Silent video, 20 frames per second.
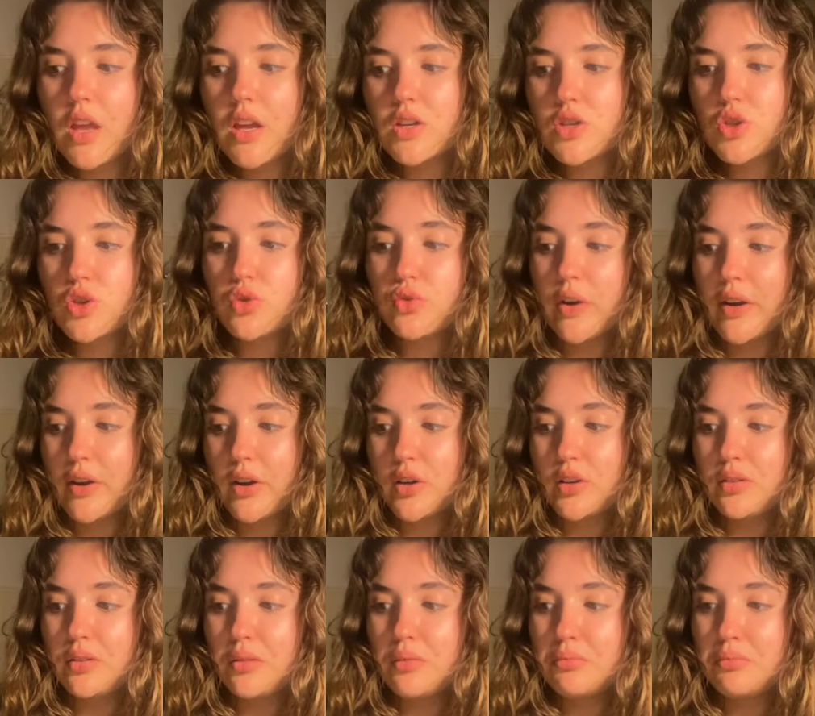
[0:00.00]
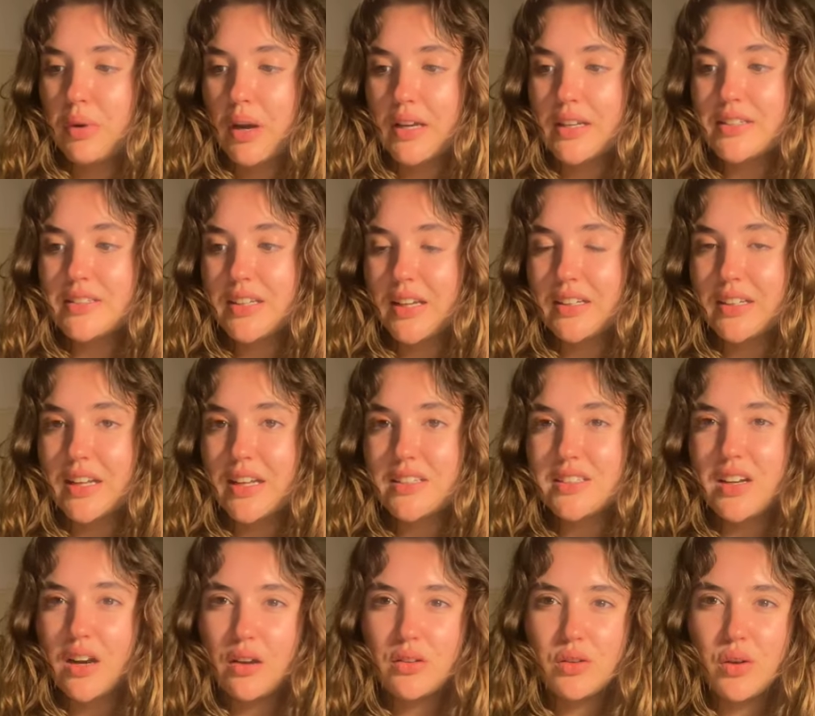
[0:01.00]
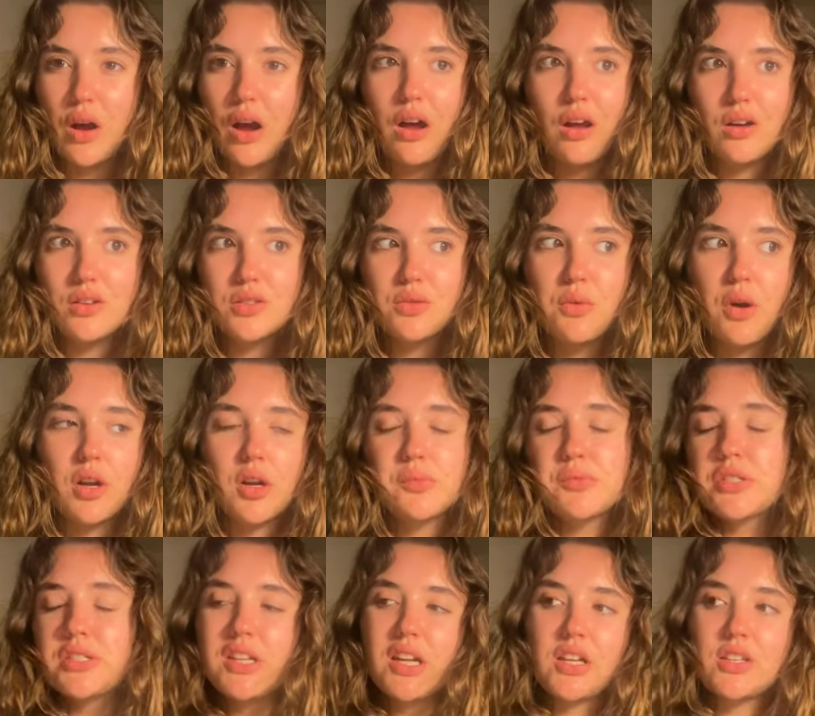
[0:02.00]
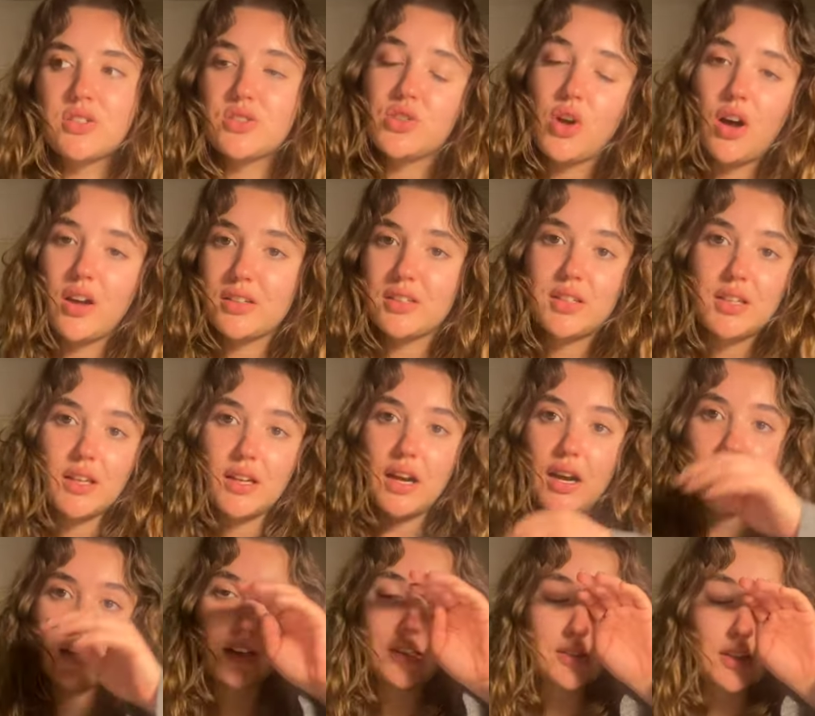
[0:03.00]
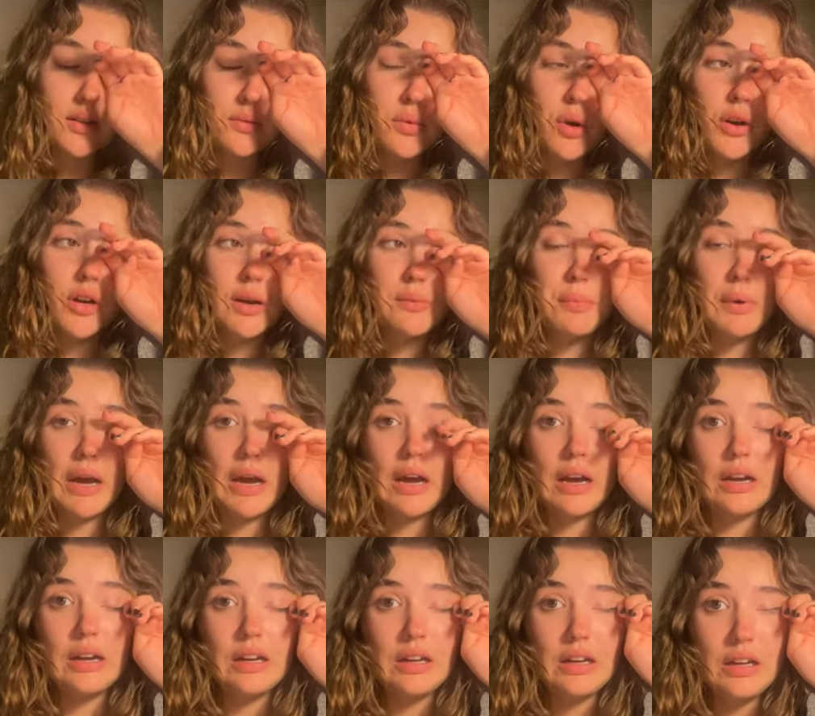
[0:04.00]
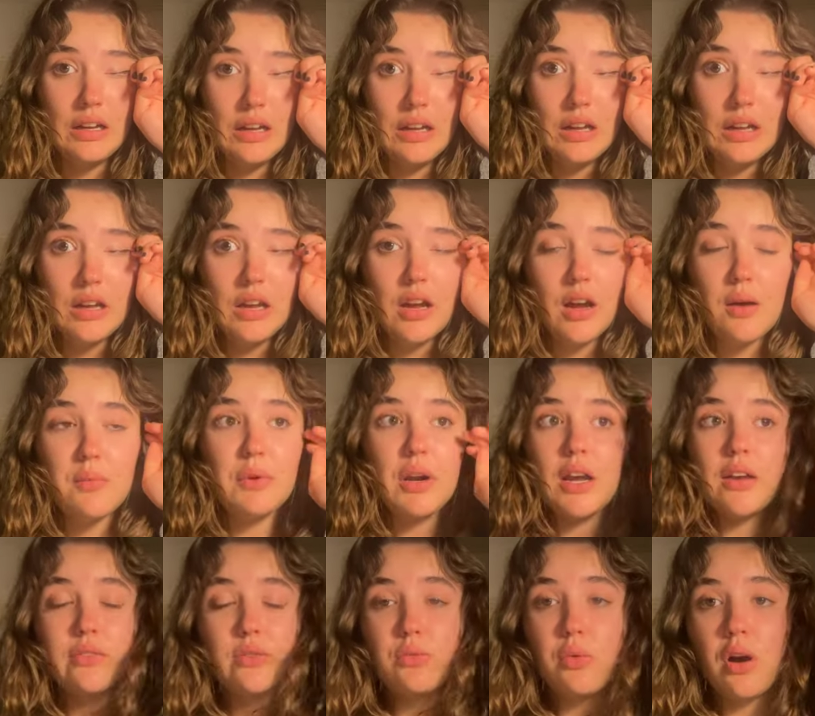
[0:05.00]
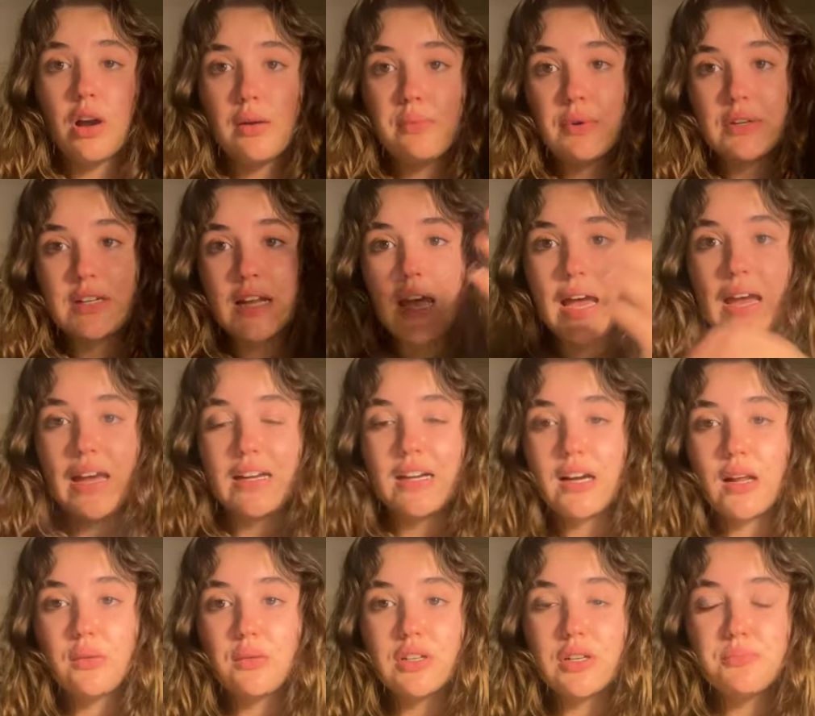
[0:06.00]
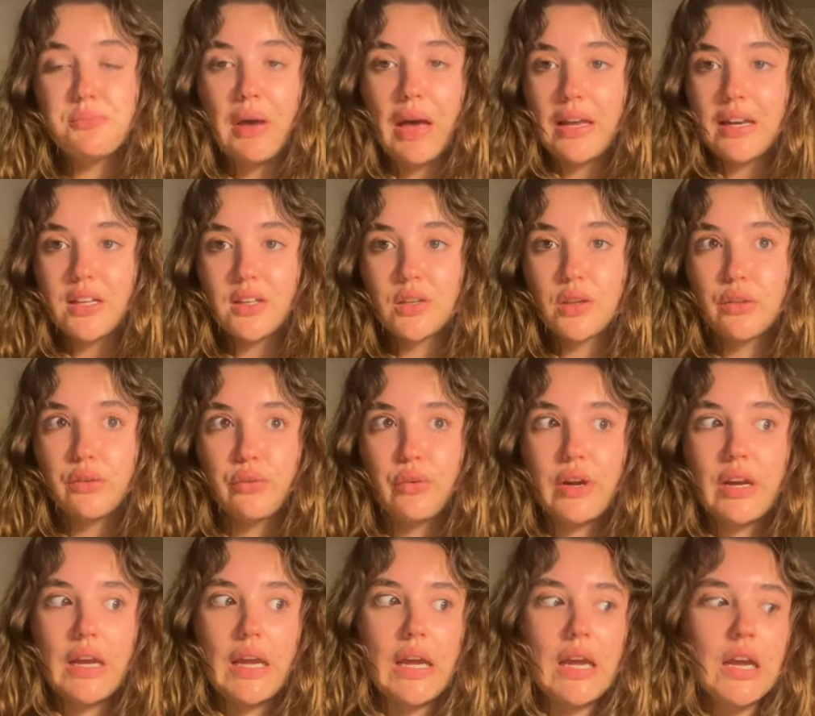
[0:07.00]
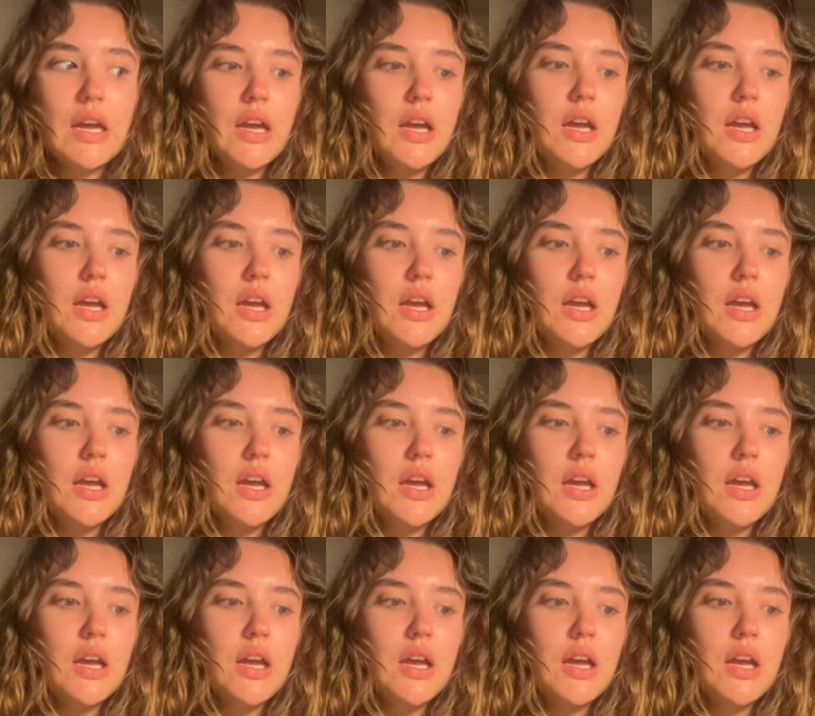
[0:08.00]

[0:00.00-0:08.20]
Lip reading: triggered my sickness. And I also woke up just exhausted because I even woke up at 10 and I went to bed at 3,